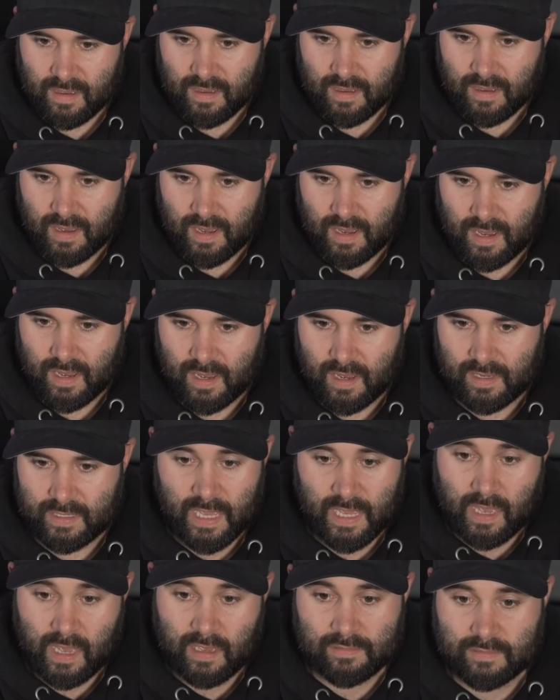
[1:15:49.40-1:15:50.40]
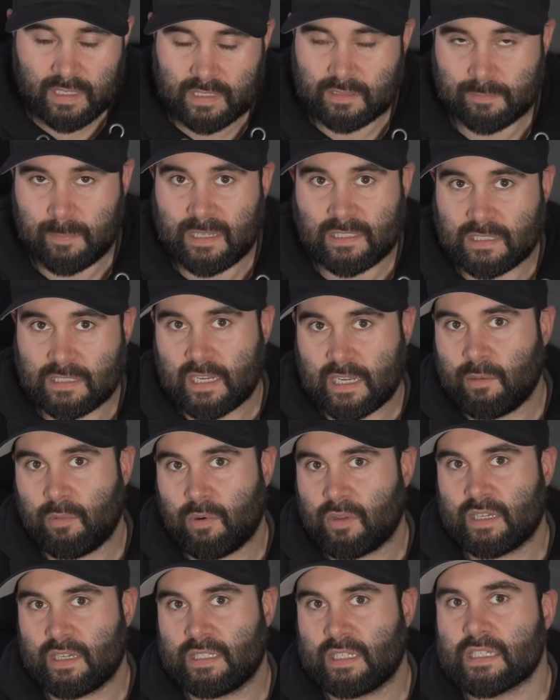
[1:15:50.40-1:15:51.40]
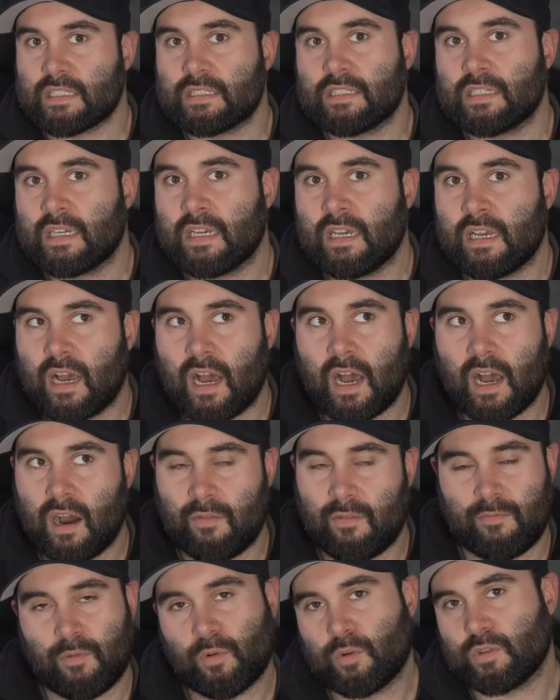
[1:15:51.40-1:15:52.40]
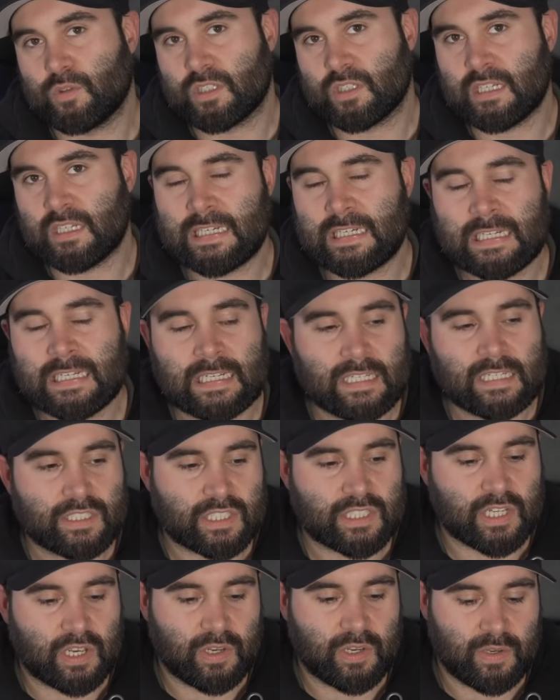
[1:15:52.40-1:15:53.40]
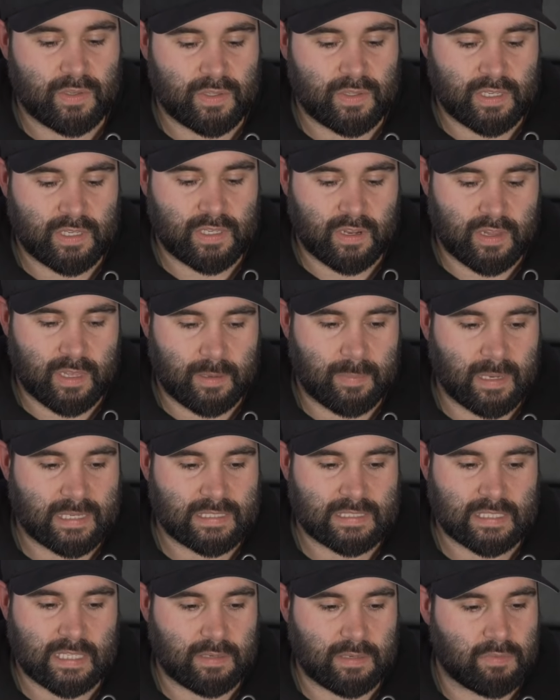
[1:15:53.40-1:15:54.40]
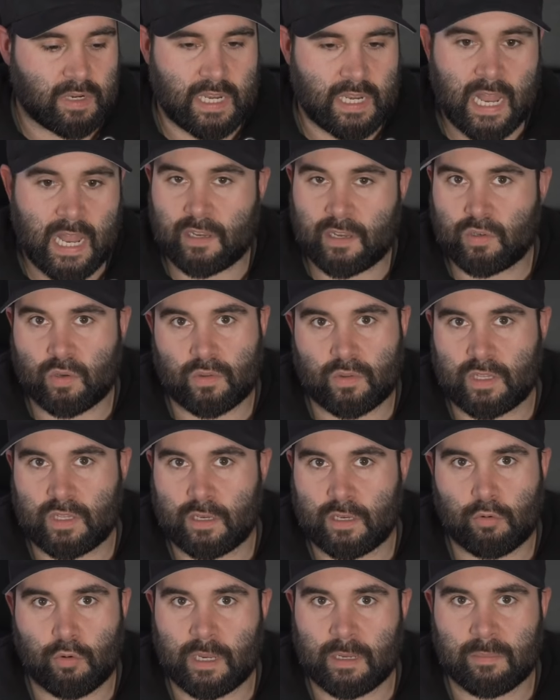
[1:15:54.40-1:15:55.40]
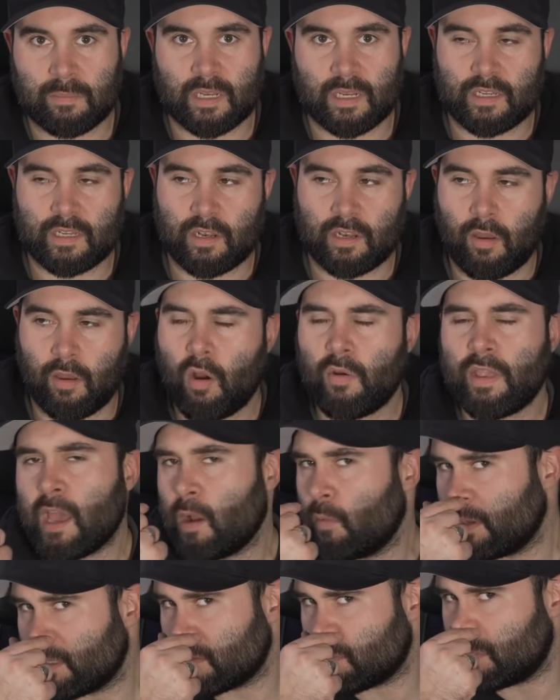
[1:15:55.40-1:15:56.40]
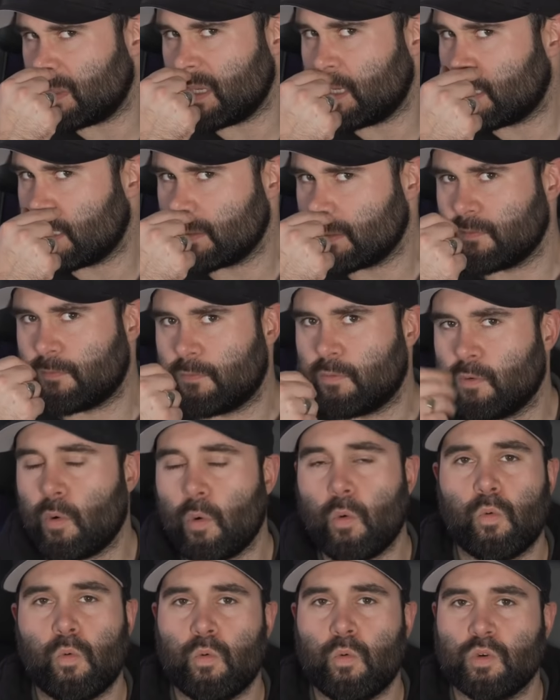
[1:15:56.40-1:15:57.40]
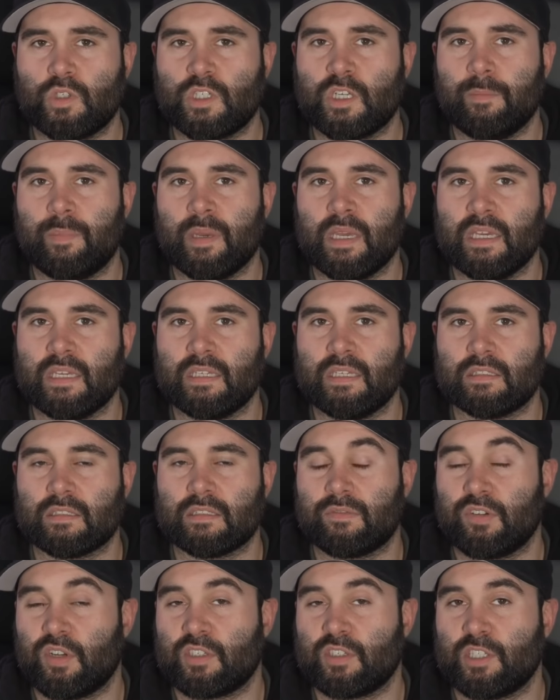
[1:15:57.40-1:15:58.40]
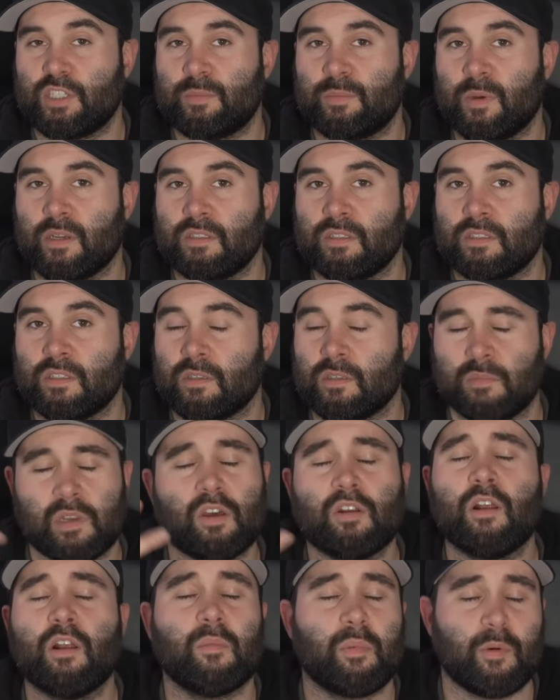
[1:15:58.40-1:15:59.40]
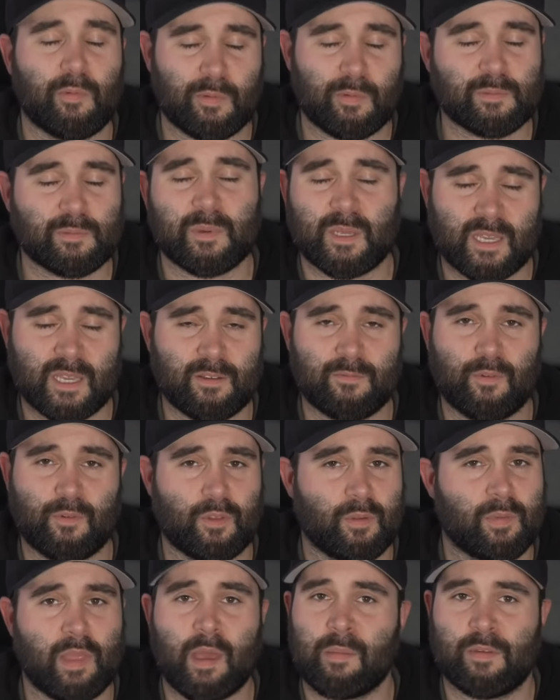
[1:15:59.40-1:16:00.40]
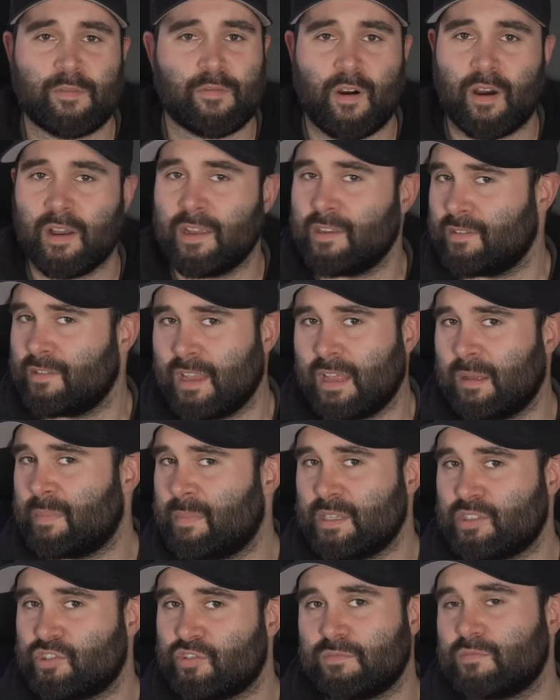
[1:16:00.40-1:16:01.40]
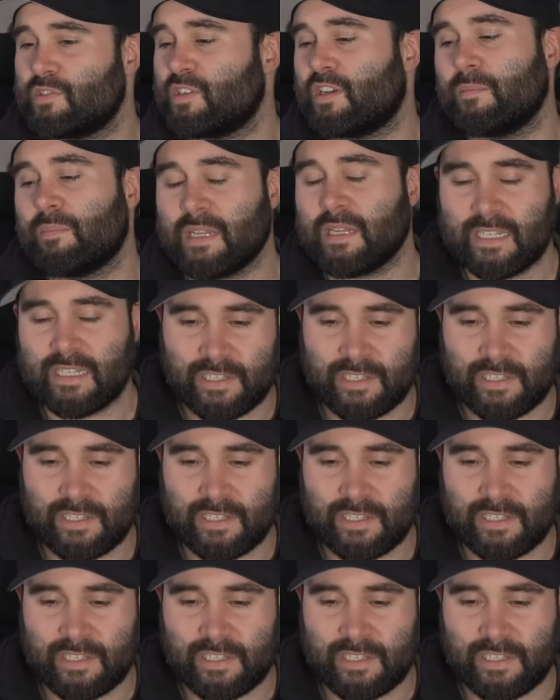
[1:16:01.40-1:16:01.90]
Yeah, that's basically what they did, unfortunately. So, you know, they basically reneged on the agreement. You know, oh yeah, we're speaking for all GPs. Have you actually spoken to them? No, no, but we're speaking for them. They'll be fine. They'll be completely